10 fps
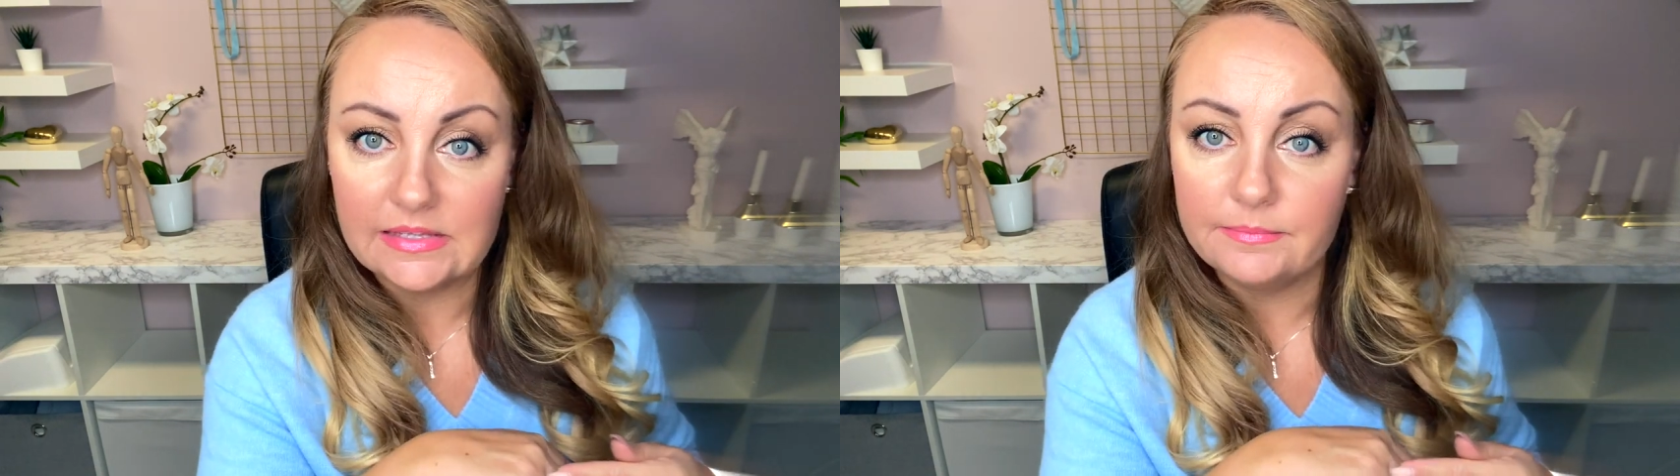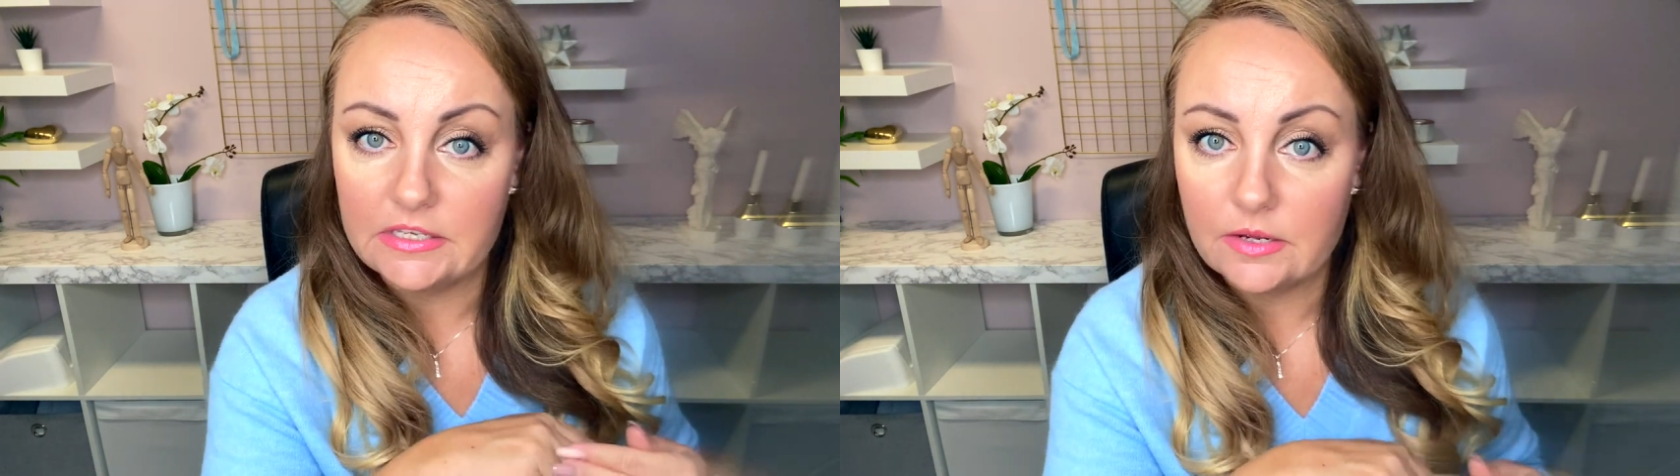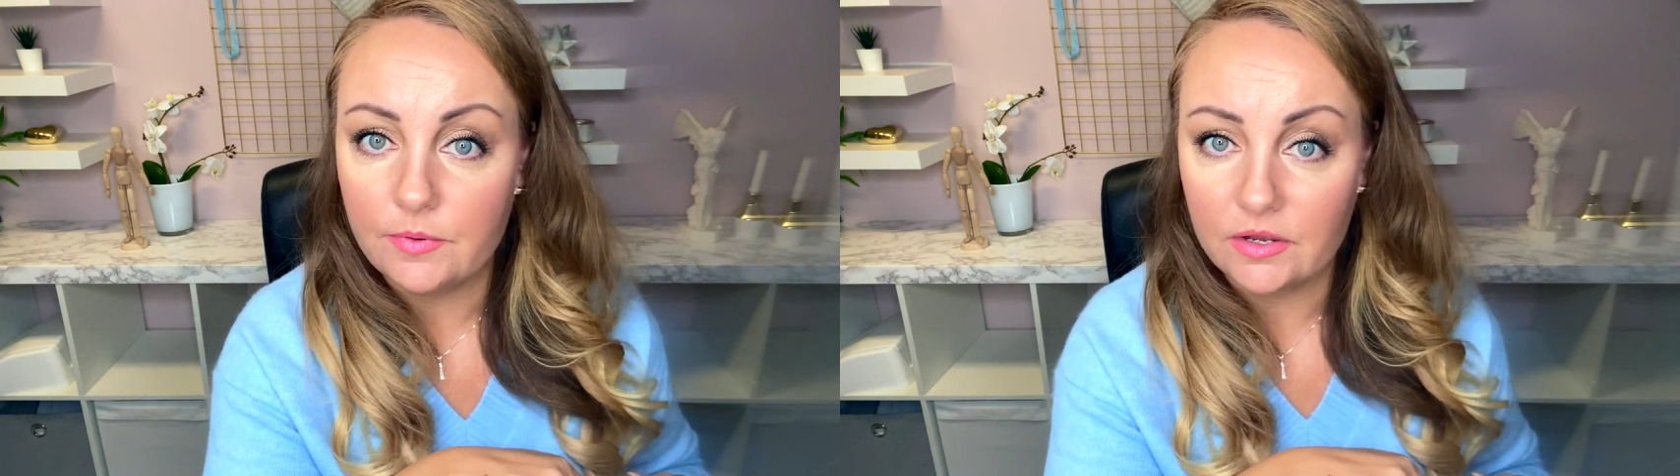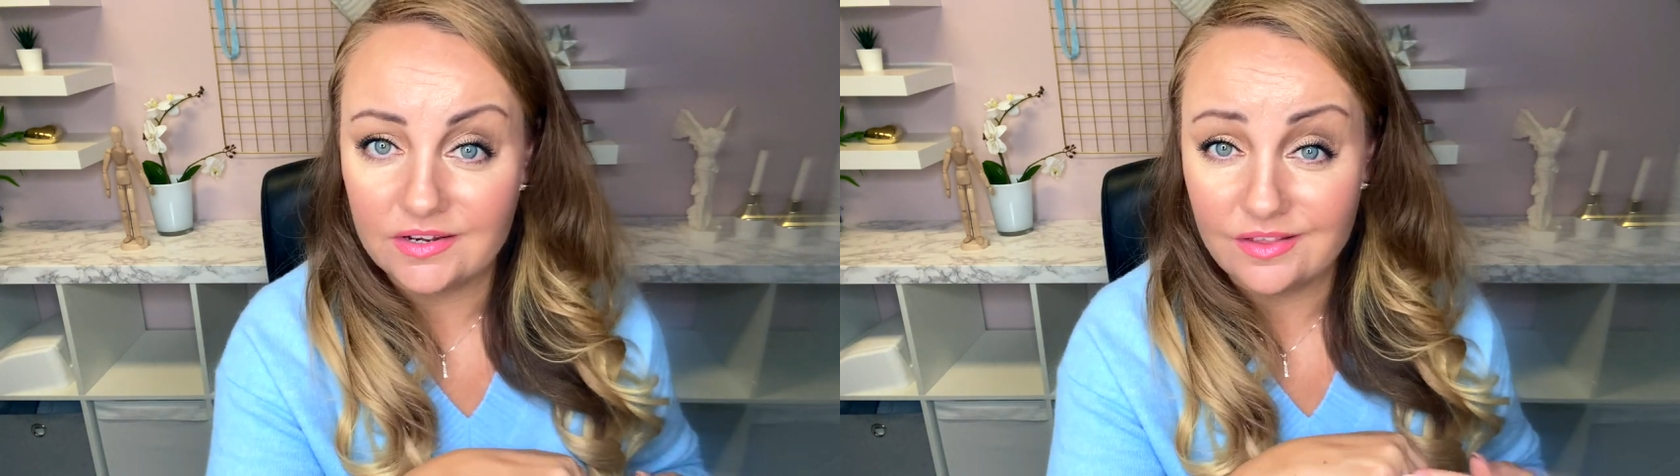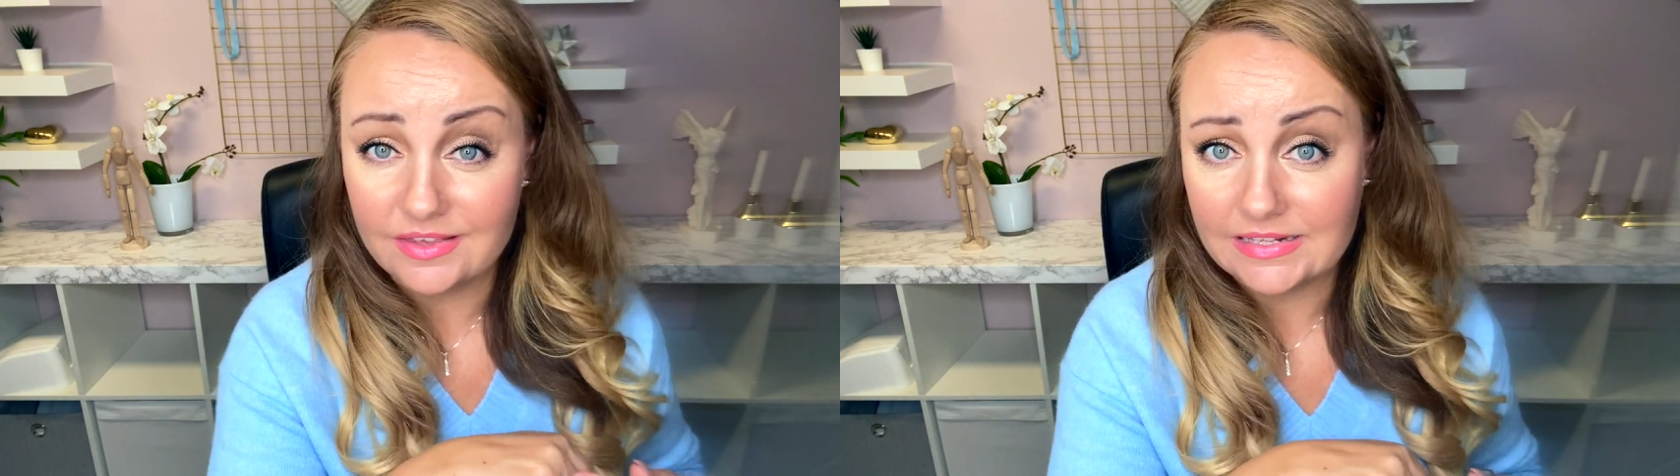the media
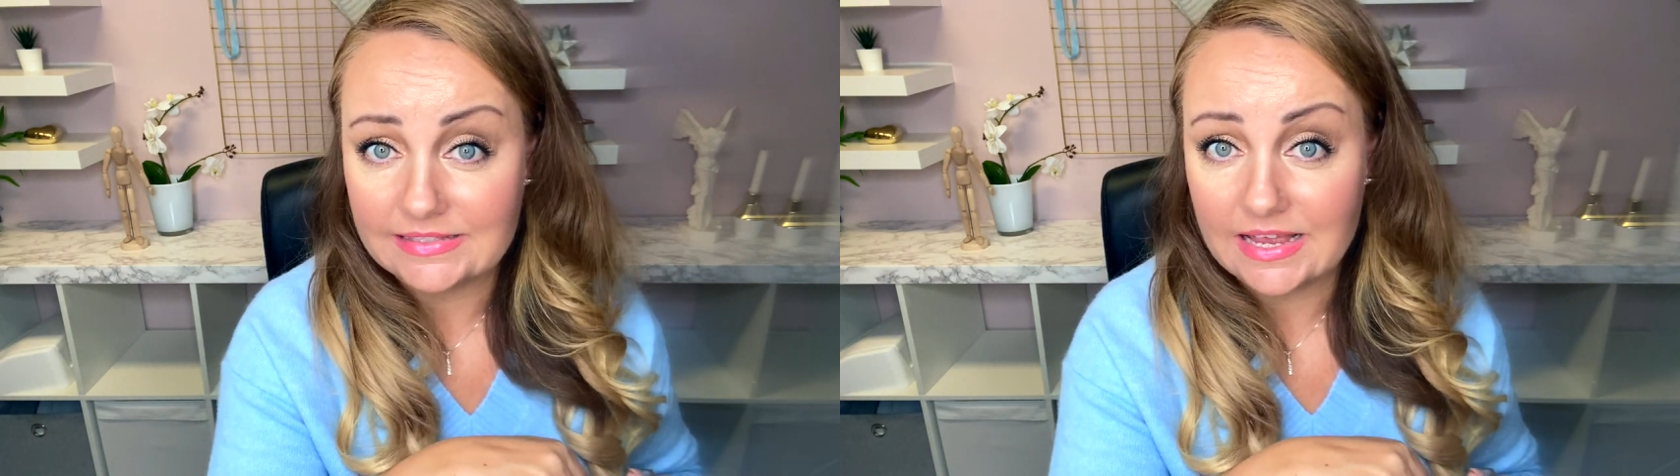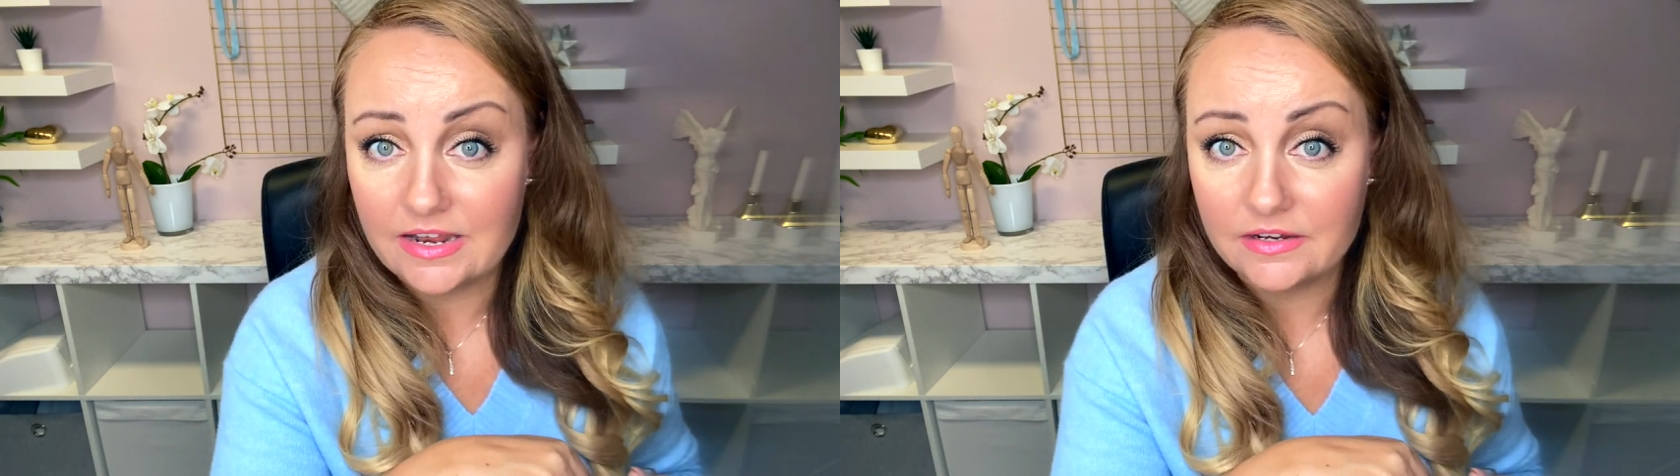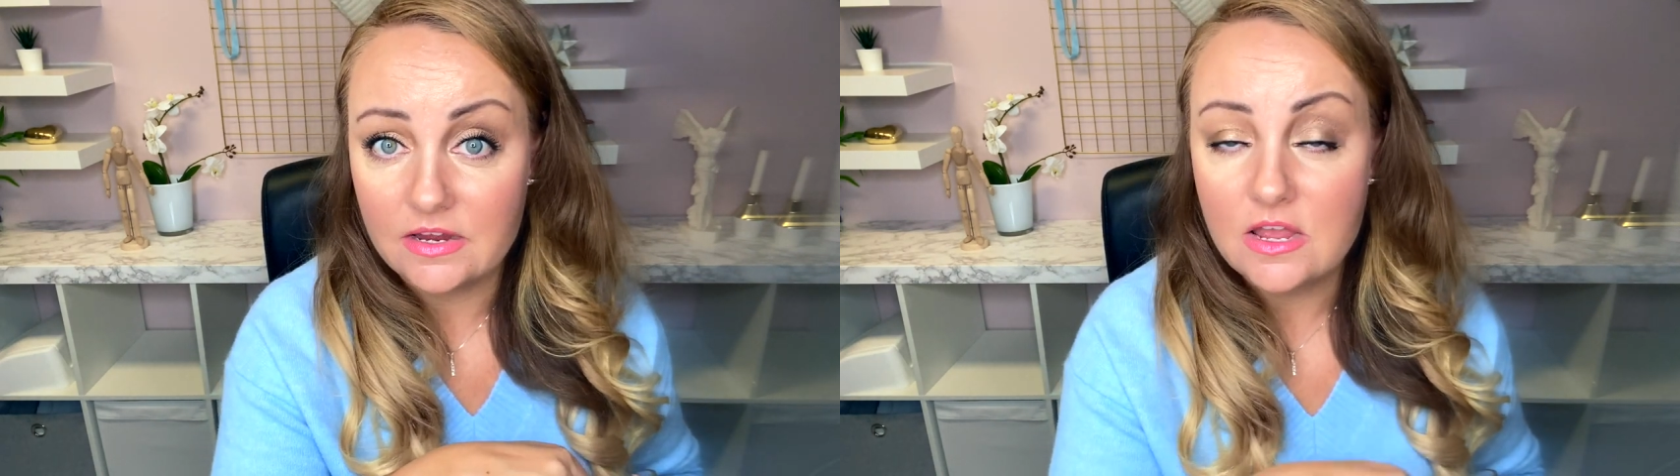pocket on the inside.